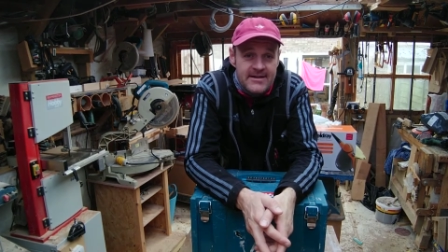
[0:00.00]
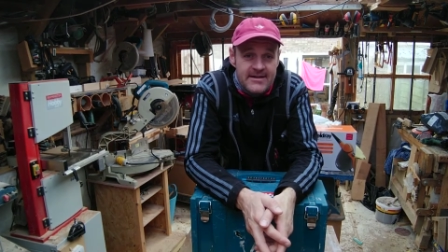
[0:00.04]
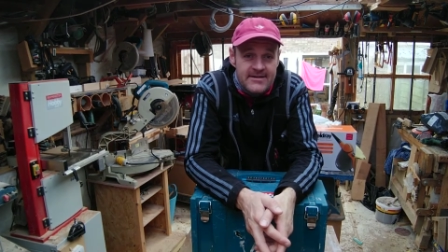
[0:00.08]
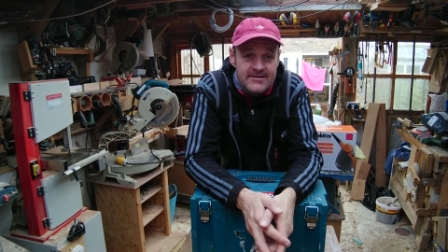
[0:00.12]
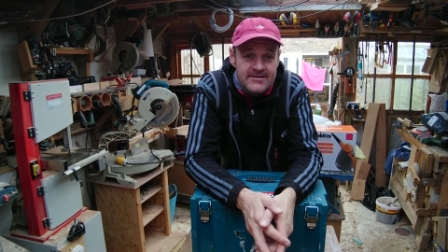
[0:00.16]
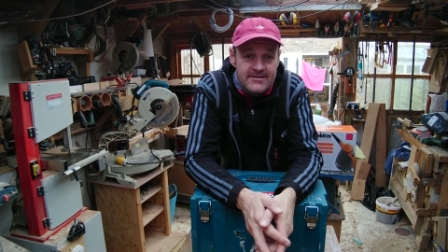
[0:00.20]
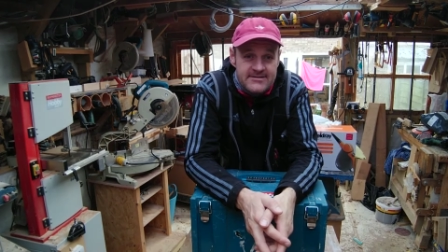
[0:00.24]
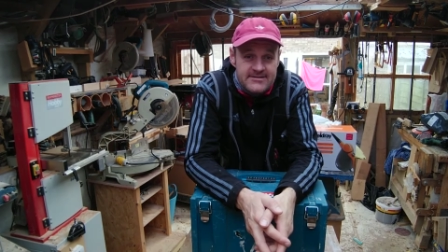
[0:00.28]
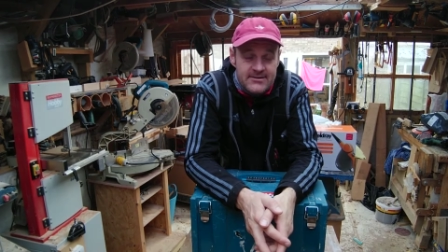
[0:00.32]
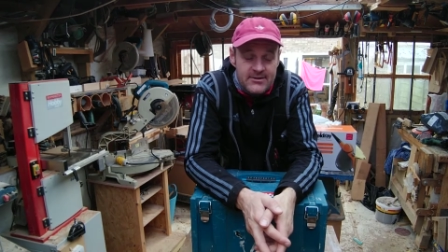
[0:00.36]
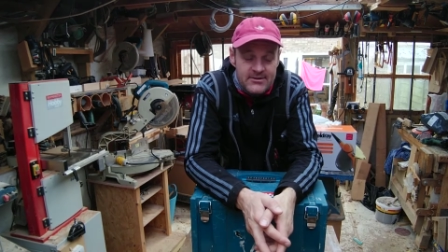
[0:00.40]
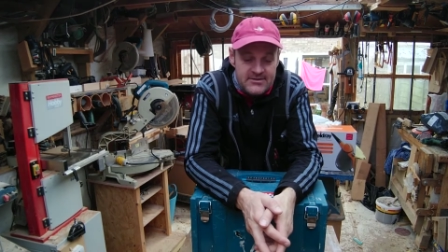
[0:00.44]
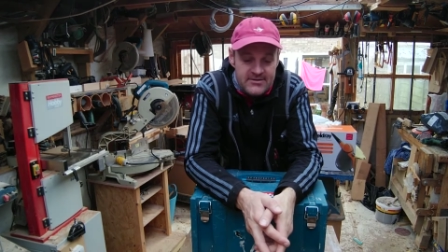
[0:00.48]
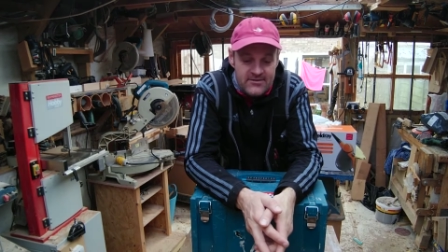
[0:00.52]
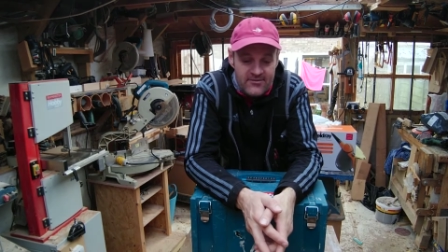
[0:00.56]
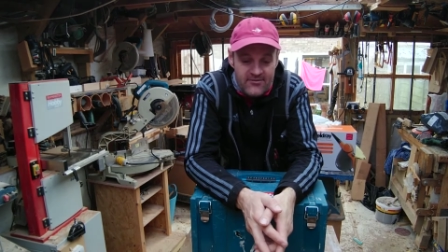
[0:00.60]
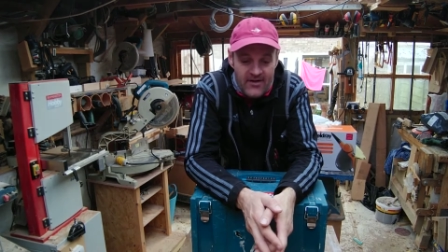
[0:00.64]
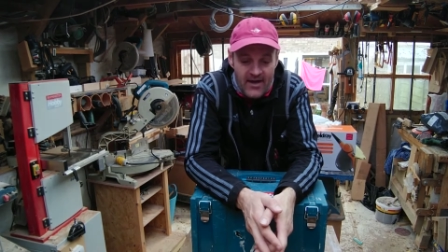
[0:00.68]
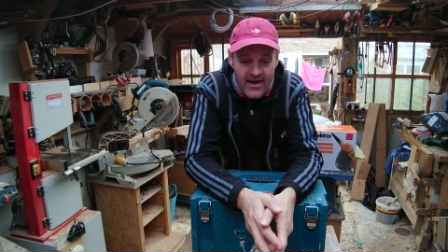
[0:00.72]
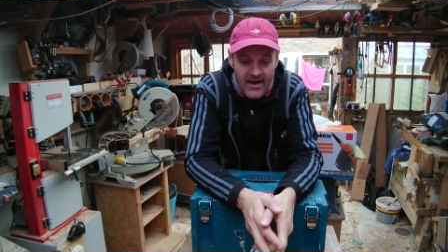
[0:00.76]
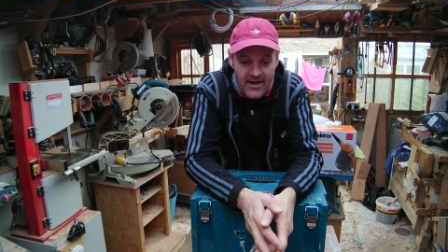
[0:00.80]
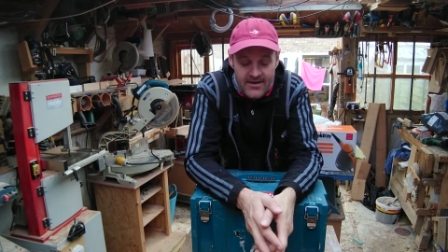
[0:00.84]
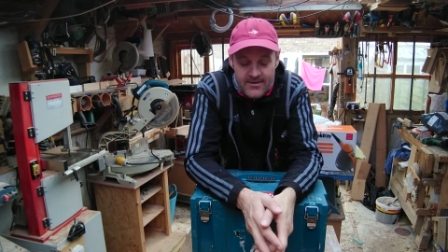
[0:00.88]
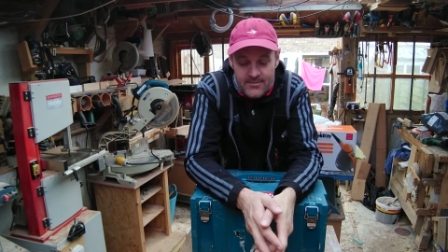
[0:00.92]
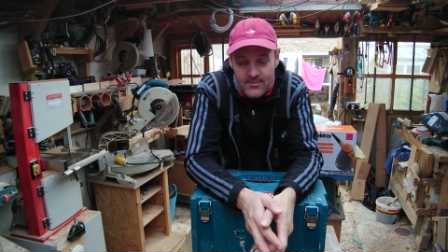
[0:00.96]
just like to
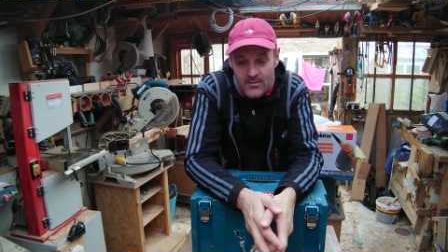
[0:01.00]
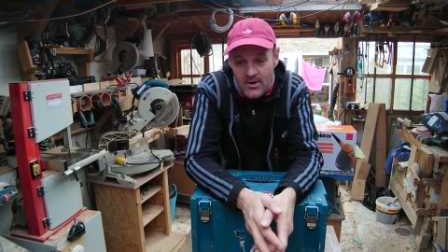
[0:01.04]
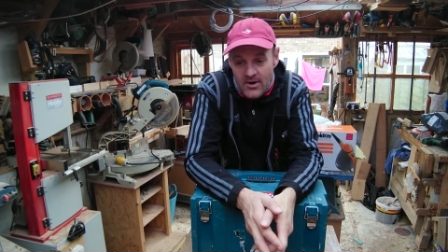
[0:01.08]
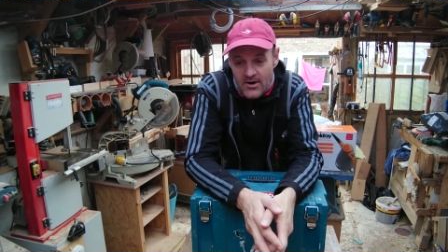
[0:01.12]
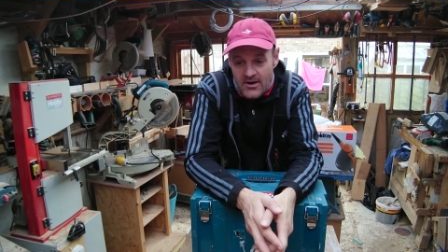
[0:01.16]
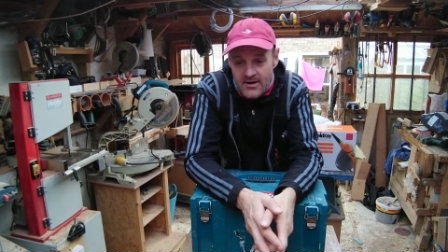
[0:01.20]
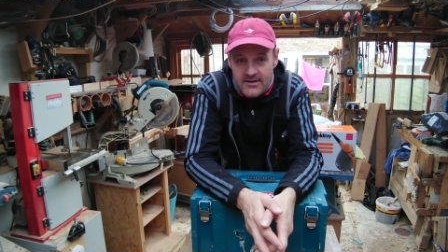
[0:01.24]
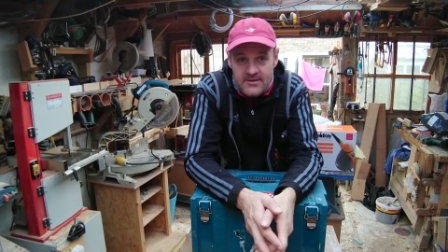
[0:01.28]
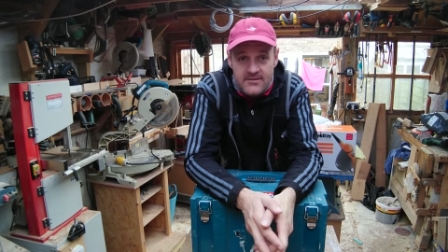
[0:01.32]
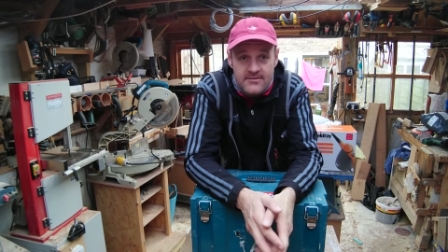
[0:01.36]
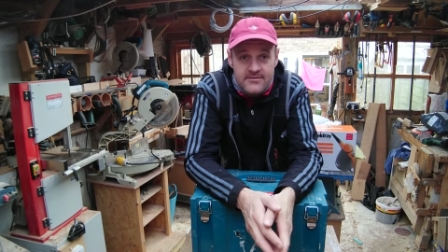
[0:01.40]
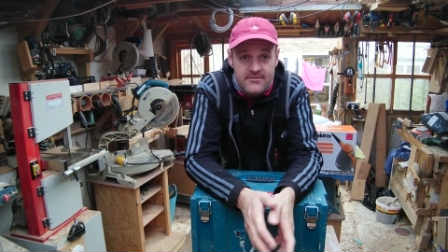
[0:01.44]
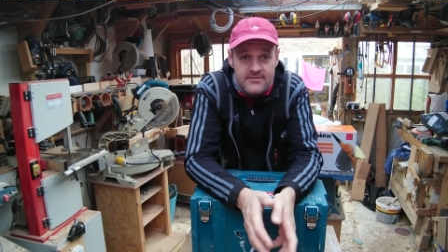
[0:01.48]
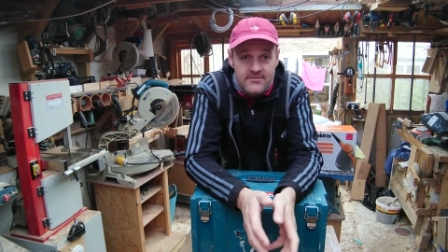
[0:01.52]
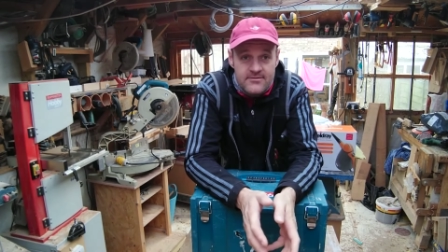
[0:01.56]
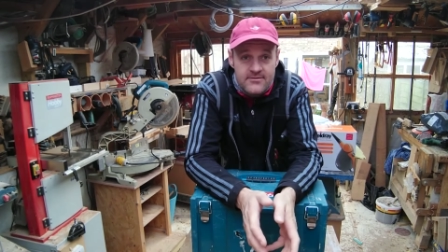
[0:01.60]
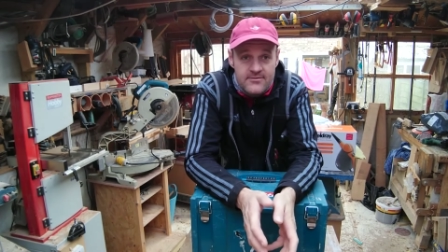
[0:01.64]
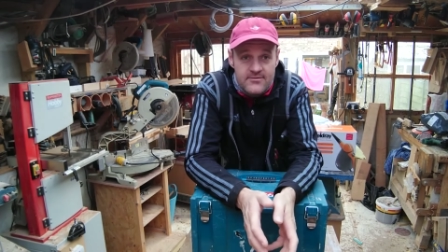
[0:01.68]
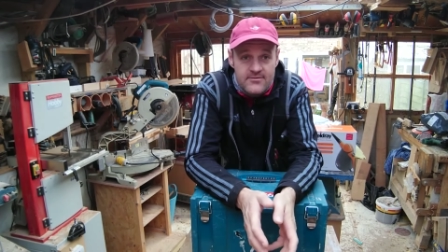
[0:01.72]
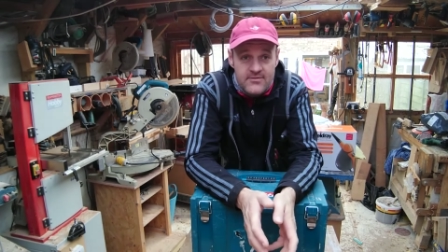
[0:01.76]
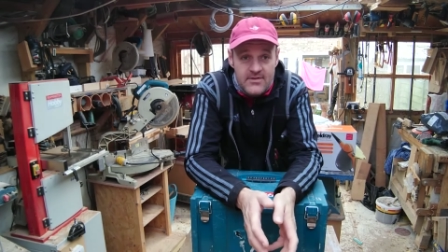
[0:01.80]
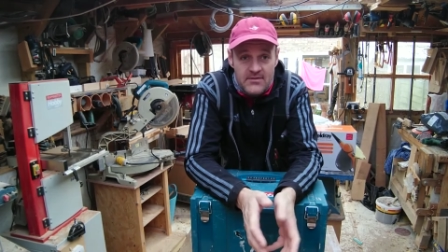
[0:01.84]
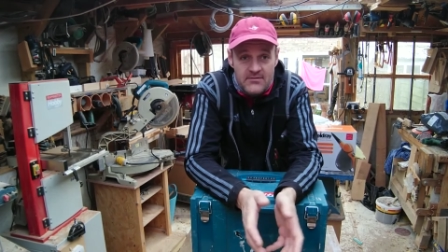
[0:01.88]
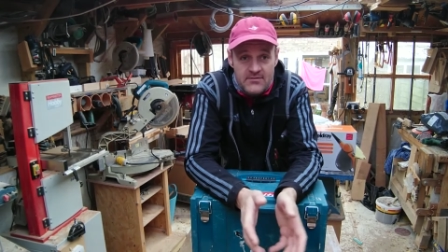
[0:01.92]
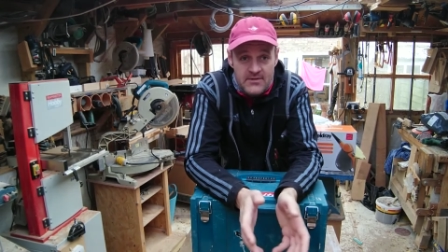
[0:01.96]
thank my
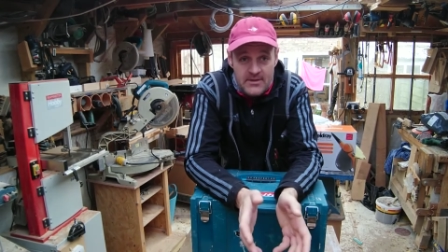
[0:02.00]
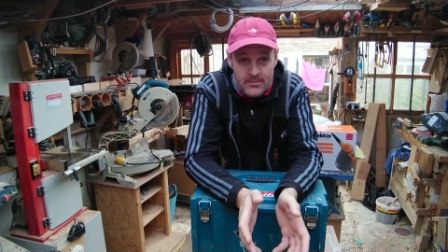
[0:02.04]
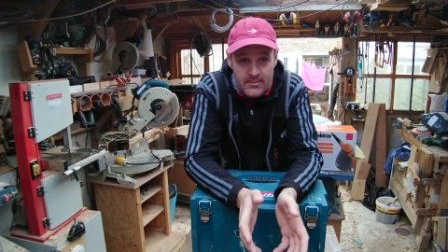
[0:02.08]
50